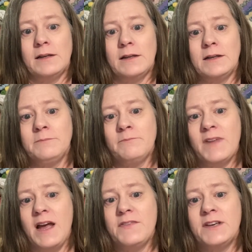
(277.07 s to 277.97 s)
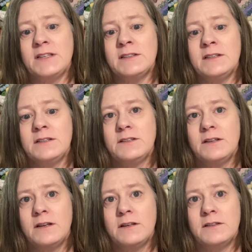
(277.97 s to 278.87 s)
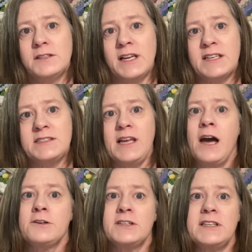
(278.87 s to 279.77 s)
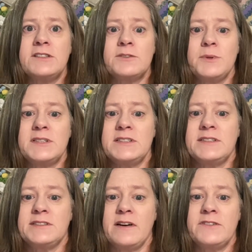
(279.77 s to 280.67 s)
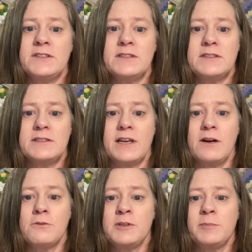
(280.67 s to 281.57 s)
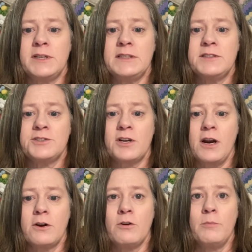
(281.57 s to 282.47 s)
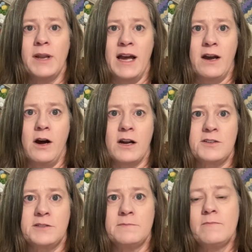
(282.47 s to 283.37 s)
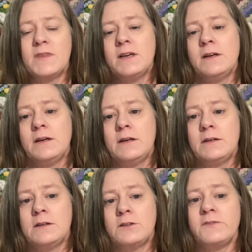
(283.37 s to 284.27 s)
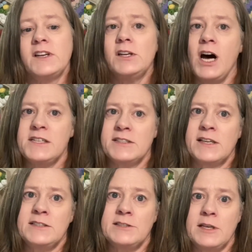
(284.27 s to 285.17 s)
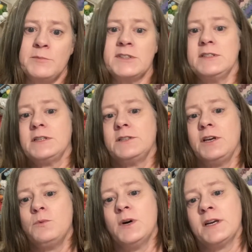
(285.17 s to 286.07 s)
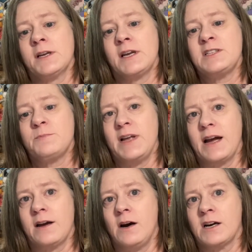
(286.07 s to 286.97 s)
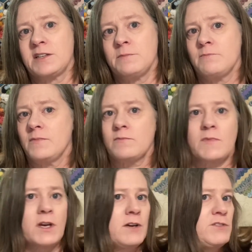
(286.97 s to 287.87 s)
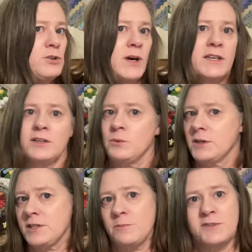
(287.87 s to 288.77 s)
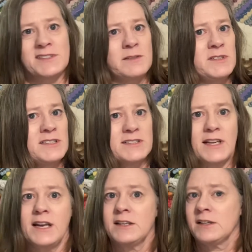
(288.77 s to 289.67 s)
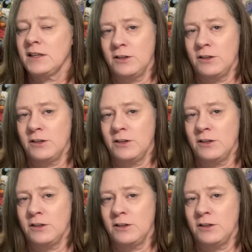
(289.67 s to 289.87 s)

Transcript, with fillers: Um, and then the next Saturday, the twenty-seventh, Calgary played the Chicago Blackhawks. So they lost against Edmonton and they won against Blackhawks. I have no idea where that puts them in the standings.